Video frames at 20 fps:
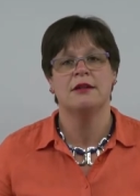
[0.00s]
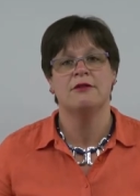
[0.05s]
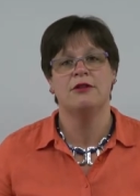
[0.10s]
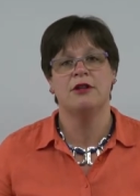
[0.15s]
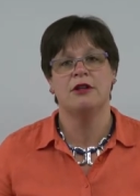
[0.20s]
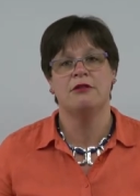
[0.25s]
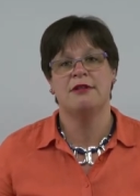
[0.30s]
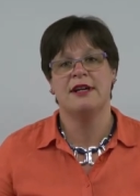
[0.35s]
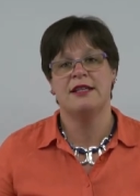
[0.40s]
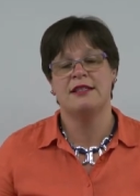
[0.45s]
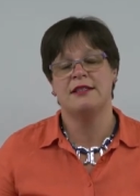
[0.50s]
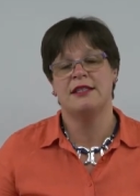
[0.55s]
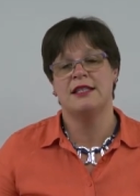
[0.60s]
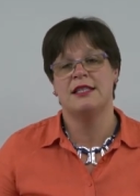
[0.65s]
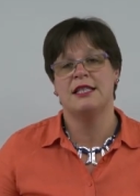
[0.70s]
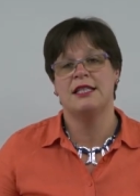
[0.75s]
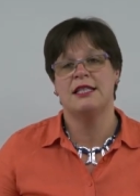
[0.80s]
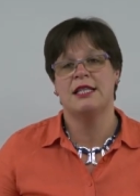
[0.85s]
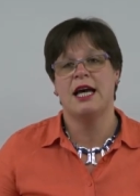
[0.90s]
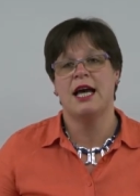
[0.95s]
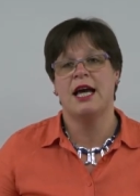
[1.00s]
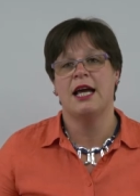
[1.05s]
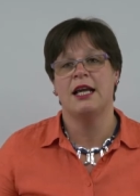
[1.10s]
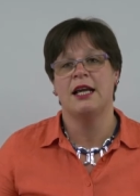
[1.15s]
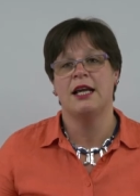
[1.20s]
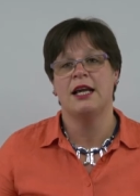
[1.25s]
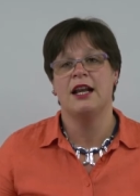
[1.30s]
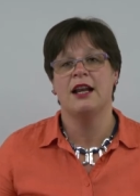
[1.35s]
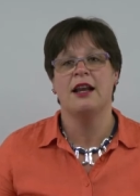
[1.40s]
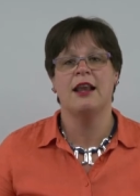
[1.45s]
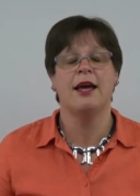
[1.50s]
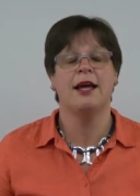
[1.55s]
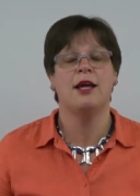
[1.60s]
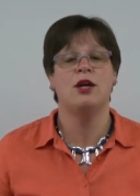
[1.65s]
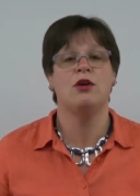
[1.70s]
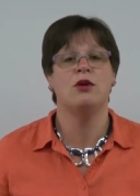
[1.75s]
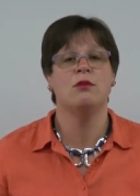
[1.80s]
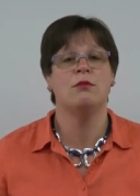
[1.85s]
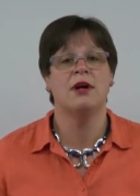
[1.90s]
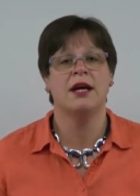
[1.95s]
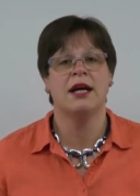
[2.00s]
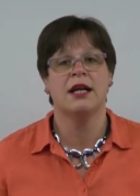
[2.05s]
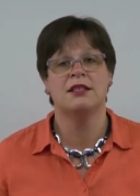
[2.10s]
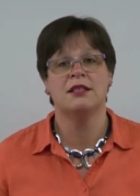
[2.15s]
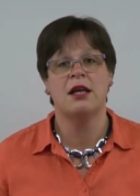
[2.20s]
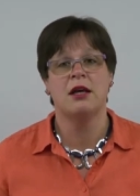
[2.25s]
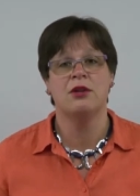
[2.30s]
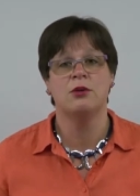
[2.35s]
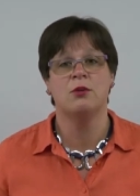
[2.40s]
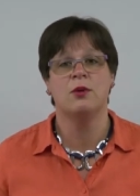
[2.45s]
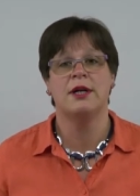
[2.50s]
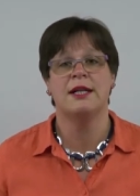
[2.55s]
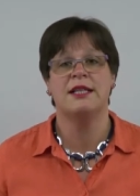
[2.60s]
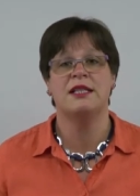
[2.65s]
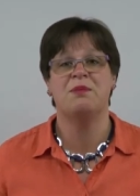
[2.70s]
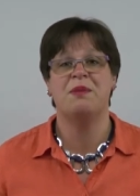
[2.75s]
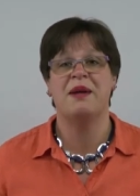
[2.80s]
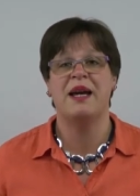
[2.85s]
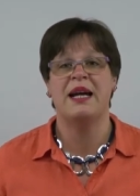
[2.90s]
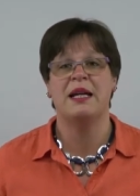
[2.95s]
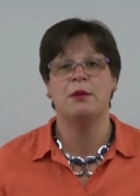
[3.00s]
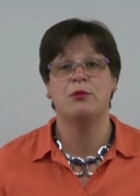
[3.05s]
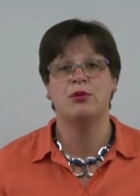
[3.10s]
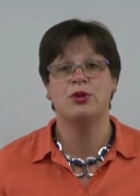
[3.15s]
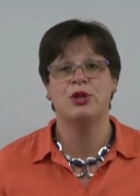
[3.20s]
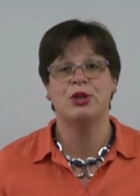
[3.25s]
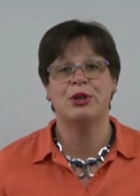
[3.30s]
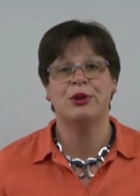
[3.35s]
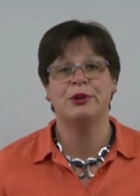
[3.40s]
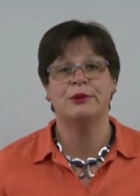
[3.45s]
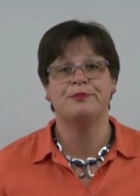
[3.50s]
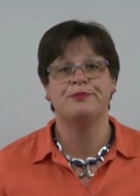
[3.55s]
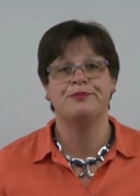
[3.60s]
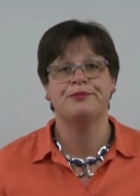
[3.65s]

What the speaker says: for the rest of the day like you might otherwise be able to.